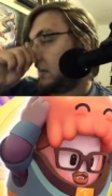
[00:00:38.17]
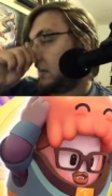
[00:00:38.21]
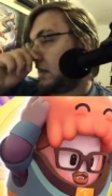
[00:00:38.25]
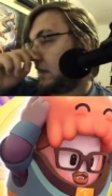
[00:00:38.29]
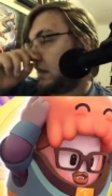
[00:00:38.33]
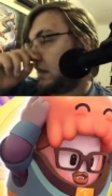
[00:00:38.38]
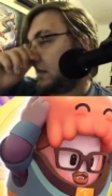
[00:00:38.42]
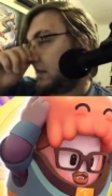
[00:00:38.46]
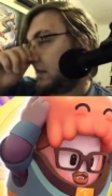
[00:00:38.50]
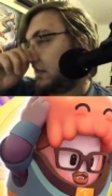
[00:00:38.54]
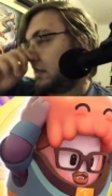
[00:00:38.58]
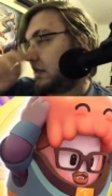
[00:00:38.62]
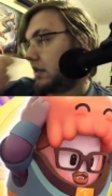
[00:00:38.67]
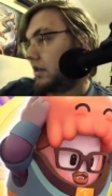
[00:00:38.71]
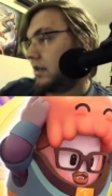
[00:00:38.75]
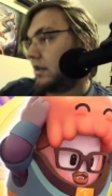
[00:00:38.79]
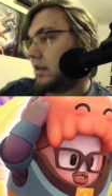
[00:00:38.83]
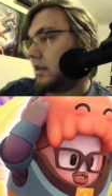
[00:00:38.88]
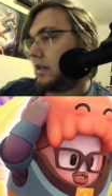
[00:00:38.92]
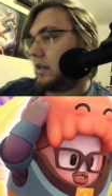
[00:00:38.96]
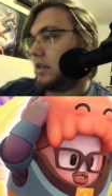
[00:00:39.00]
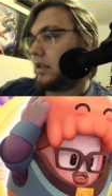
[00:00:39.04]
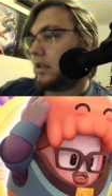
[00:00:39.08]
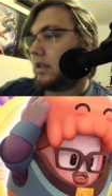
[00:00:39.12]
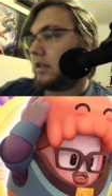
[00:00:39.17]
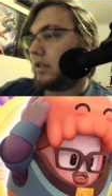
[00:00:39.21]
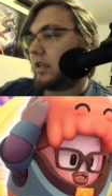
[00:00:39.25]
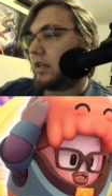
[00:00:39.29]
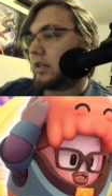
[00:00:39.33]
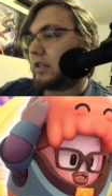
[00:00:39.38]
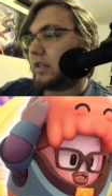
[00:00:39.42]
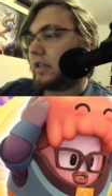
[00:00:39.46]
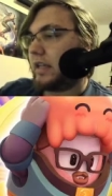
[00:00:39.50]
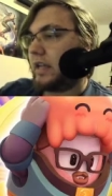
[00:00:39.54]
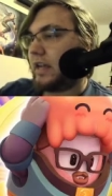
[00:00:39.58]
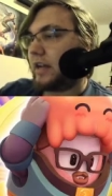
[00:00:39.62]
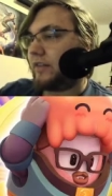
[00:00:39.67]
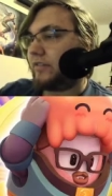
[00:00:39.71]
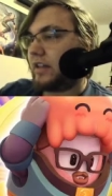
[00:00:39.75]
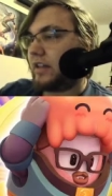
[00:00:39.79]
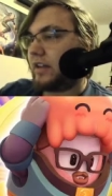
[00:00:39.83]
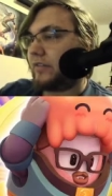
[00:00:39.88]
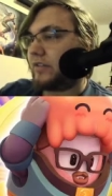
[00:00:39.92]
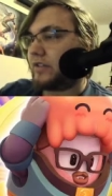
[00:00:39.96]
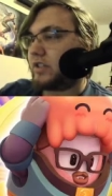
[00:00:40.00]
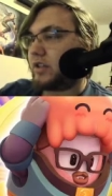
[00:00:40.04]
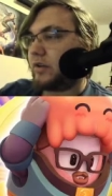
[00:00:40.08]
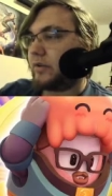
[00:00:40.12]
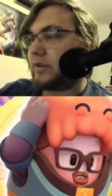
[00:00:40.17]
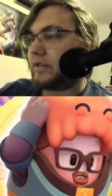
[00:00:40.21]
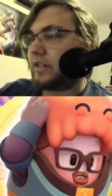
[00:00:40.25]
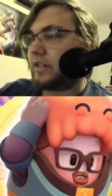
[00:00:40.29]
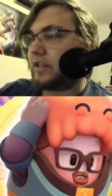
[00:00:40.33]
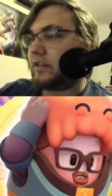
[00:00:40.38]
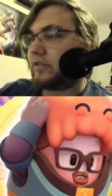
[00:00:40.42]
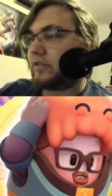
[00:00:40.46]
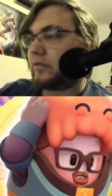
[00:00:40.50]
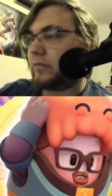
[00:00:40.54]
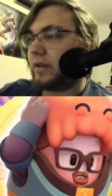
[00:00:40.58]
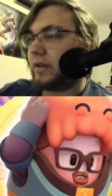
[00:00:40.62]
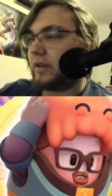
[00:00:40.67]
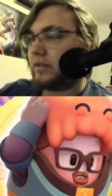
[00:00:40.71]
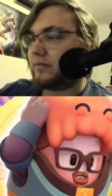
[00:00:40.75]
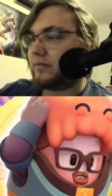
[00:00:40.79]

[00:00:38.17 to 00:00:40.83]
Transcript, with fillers: Uh, luckily, Half Life is always there for me.